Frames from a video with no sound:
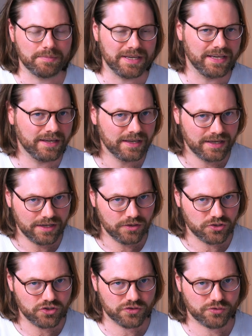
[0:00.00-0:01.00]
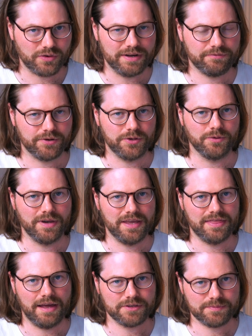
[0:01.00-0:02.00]
to be just great for you
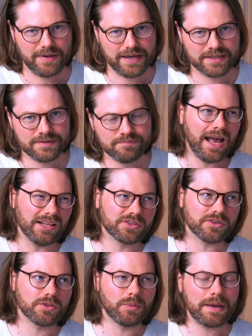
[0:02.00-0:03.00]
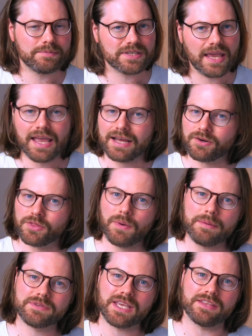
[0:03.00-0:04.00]
in that respect. I looked on the website, and on the
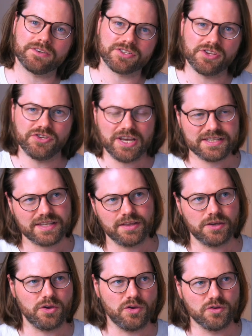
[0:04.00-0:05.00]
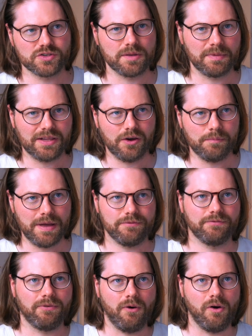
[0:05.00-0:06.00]
website they're suggesting that you use them a little
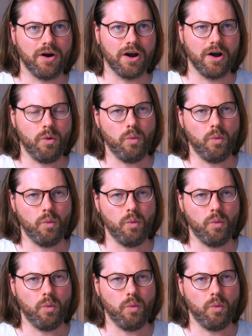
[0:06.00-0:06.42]
bit for